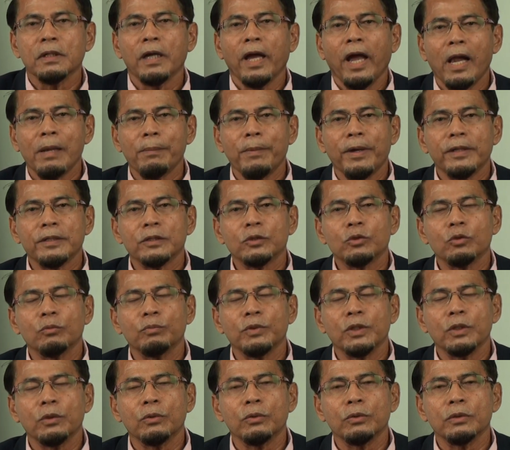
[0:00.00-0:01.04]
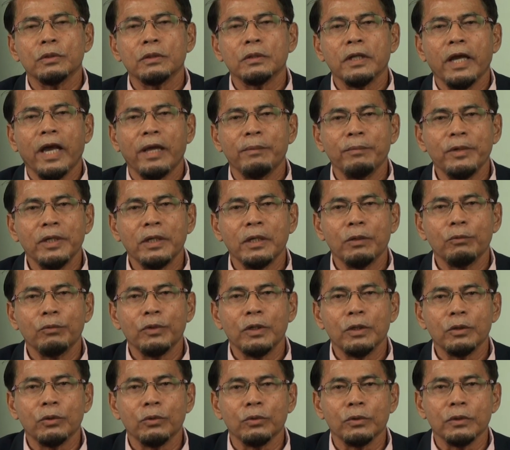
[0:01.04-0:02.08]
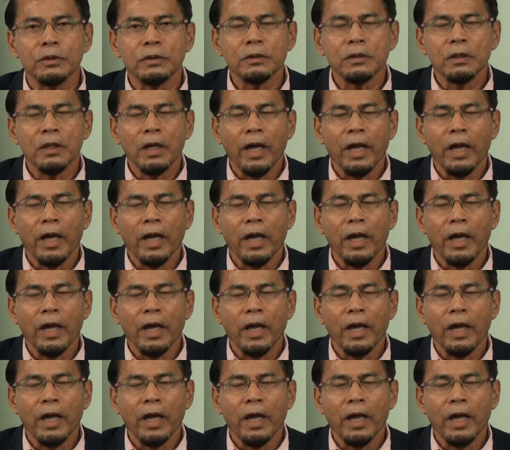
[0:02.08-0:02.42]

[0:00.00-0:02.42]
help others to be good, and make the world good.